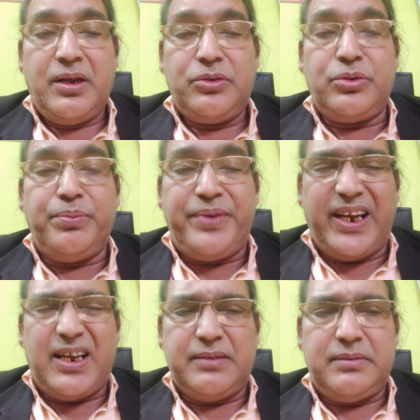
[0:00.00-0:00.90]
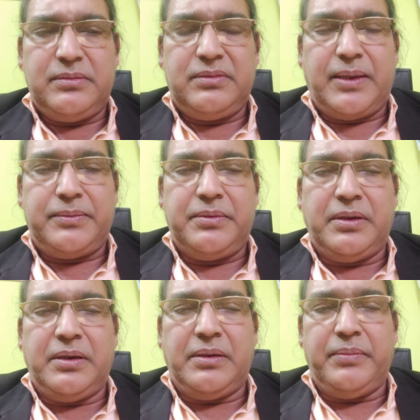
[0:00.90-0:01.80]
to break the
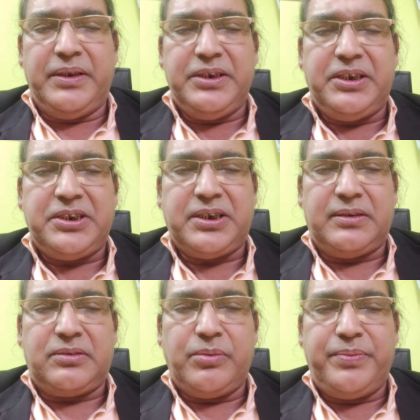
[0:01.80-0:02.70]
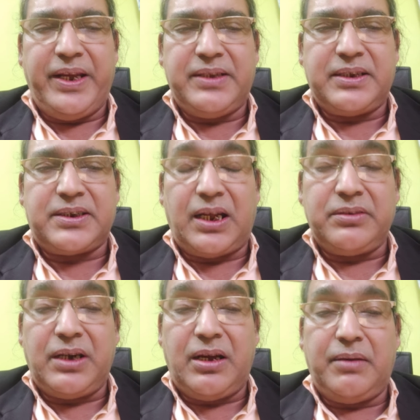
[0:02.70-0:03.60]
uh, meditation, to break the
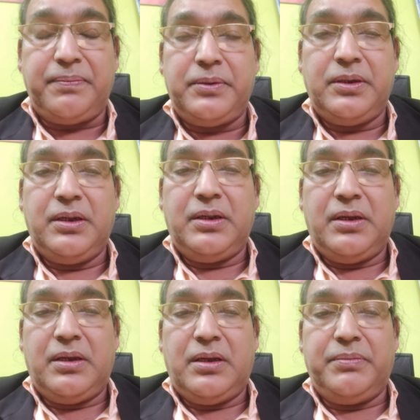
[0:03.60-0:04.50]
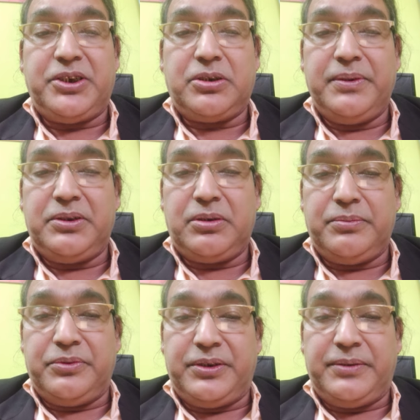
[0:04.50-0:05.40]
sadhana of Vishwamitra
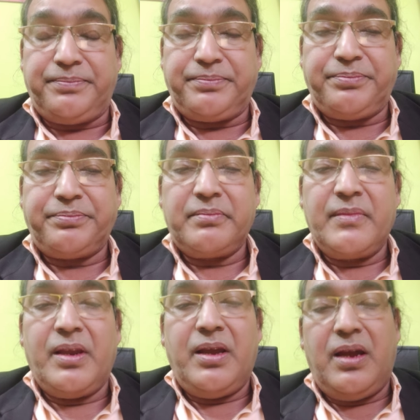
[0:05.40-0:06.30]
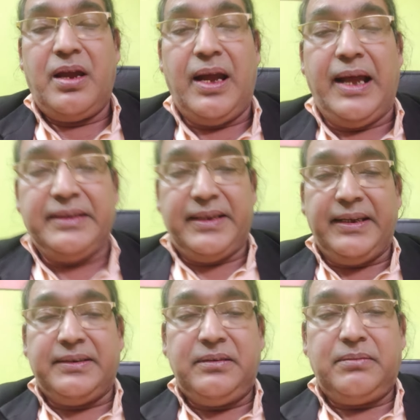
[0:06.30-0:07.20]
Muni. And
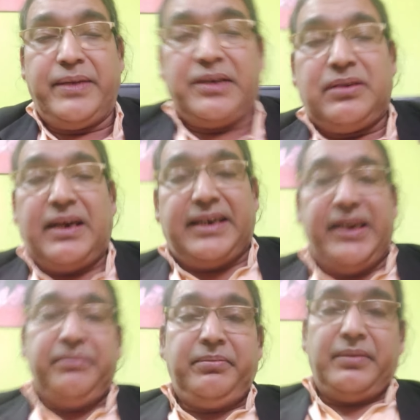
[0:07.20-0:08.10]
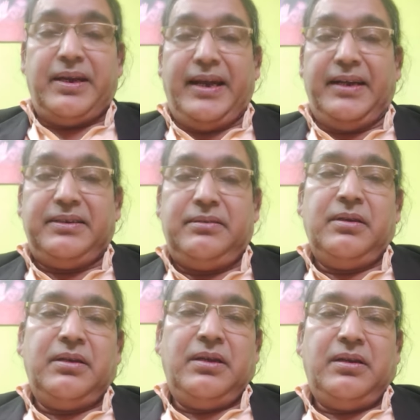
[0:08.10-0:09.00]
then Manuka came and
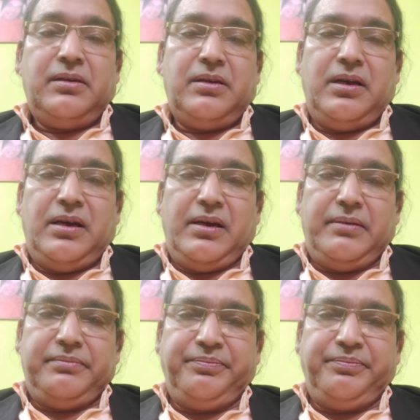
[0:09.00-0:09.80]
uh,